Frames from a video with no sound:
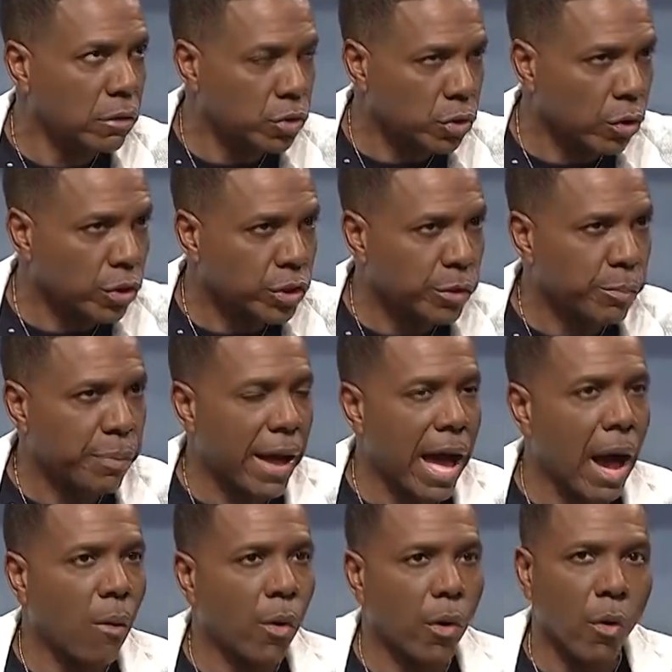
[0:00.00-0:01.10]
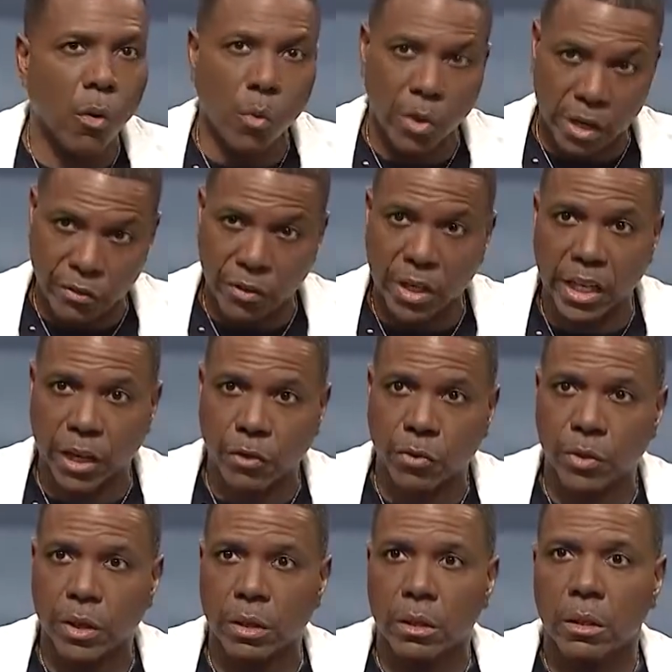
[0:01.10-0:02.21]
Georgia Power or whatever
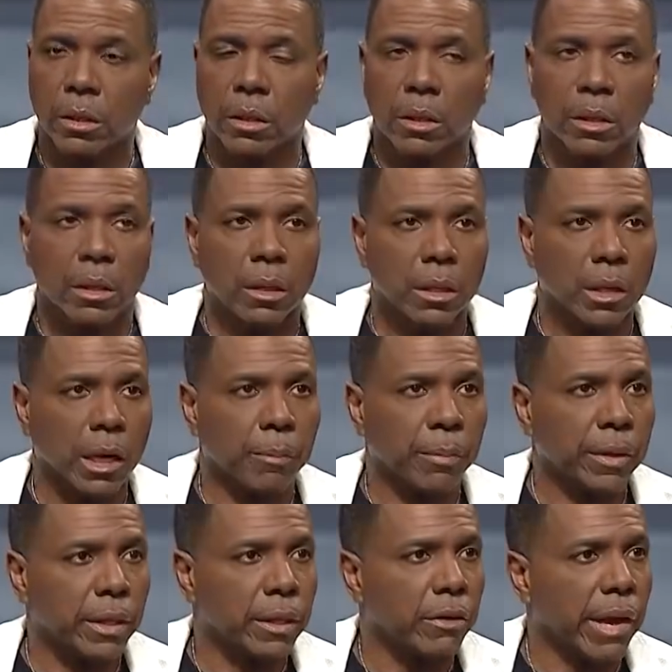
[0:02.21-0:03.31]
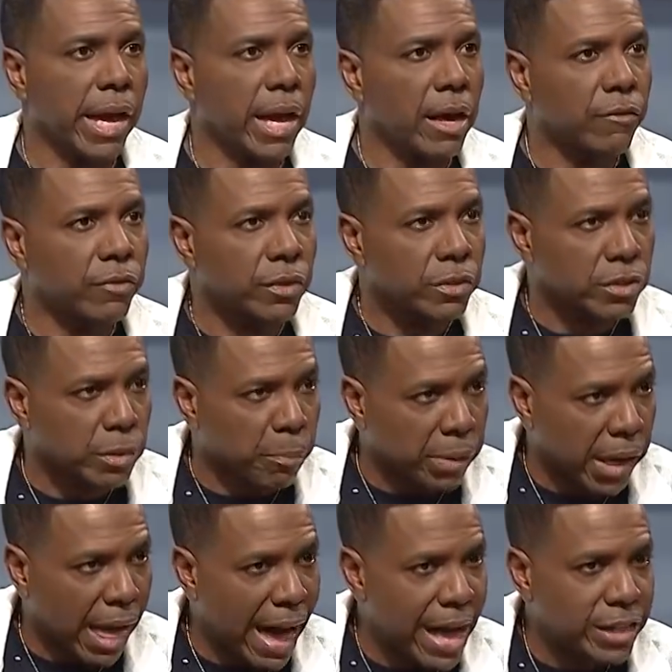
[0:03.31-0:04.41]
electric company you have
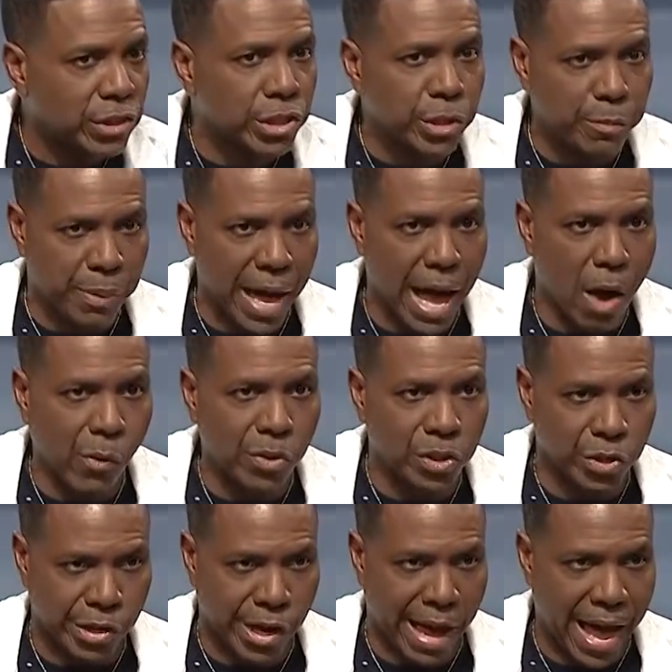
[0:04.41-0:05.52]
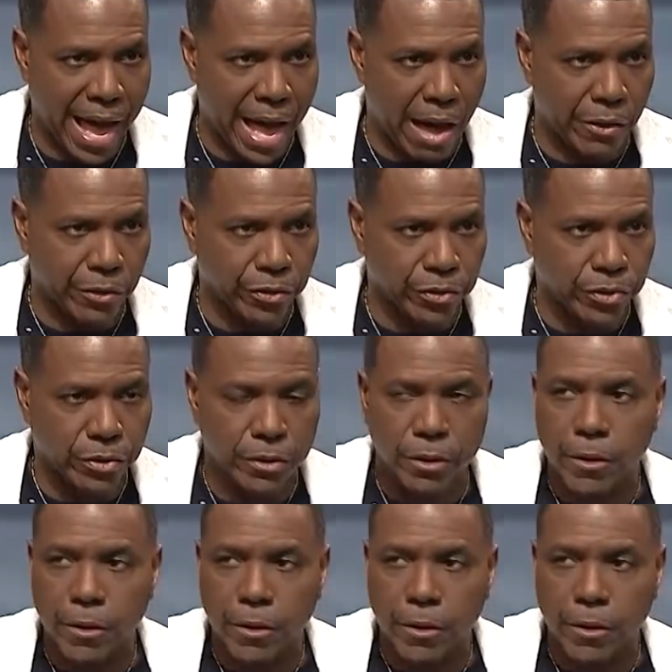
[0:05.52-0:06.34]
supplies the power to your house,